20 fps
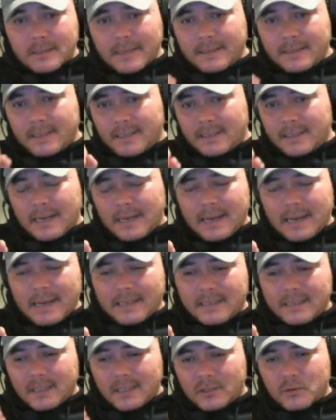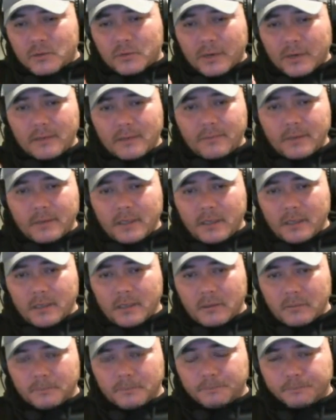Since I did a trade
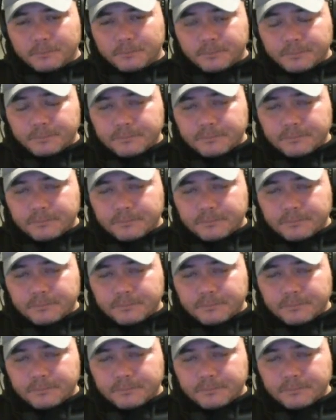video,